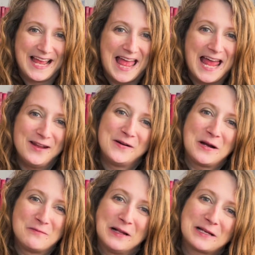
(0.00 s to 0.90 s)
Hello
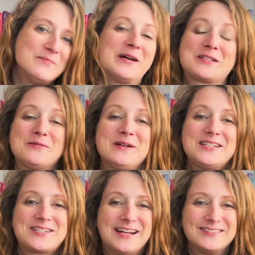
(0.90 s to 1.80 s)
and welcome back to my
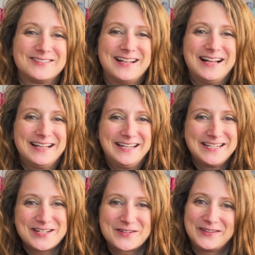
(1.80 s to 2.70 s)
channel,
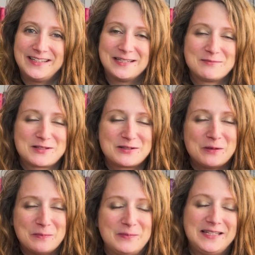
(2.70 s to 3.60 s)
ElleHistory. I'm
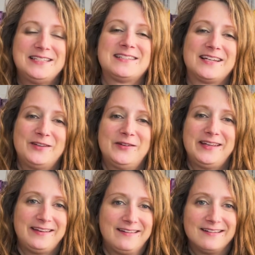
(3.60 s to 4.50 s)
so pleased that you're
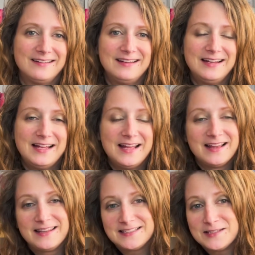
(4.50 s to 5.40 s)
here.
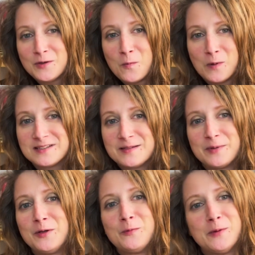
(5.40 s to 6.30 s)
This is a Once
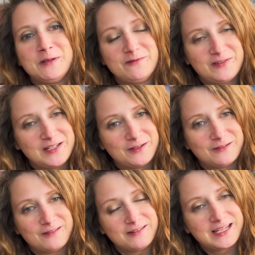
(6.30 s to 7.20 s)
Upon a Woman video
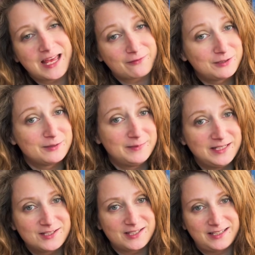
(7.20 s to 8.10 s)
on Catherine de'
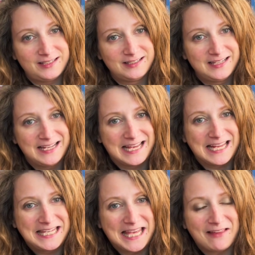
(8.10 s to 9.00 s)
Medici.
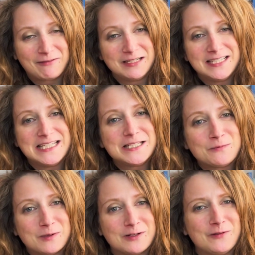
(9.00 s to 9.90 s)
And Catherine is
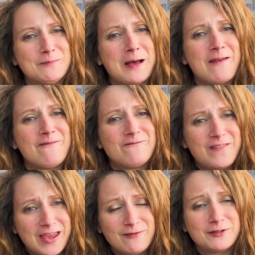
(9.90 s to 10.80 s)
one of my
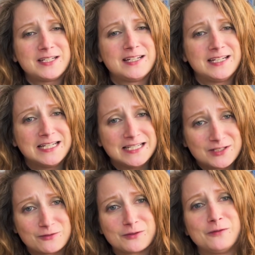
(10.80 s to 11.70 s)
favourite
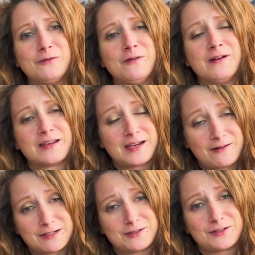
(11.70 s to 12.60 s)
historical
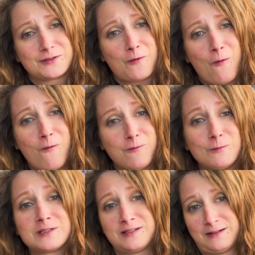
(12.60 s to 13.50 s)
characters of
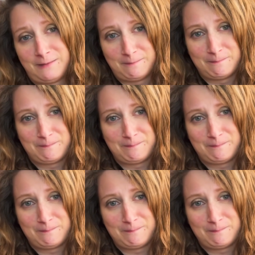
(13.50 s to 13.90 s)
all time.